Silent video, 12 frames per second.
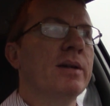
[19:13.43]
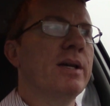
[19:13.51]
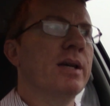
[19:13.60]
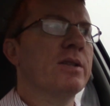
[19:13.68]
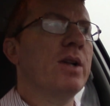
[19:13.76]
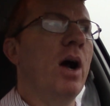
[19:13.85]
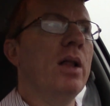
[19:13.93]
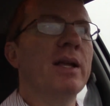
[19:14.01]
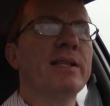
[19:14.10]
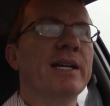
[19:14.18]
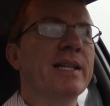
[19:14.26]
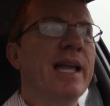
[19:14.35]
It's all
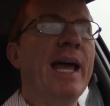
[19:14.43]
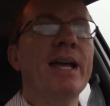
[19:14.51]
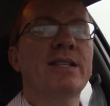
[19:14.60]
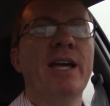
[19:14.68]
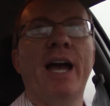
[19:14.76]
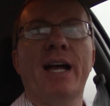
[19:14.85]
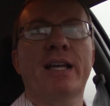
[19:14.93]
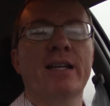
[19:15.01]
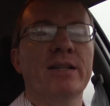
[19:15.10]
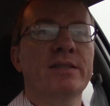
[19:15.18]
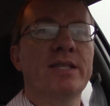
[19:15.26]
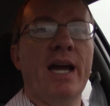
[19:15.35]
a delay
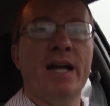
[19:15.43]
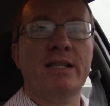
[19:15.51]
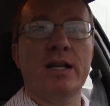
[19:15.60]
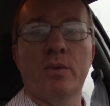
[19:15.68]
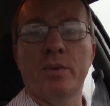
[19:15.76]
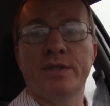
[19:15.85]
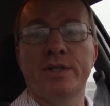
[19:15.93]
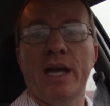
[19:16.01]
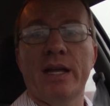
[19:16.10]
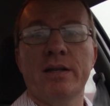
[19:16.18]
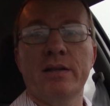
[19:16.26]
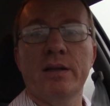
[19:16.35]
tactic, tactic with
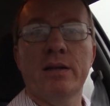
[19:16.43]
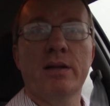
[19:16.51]
Satan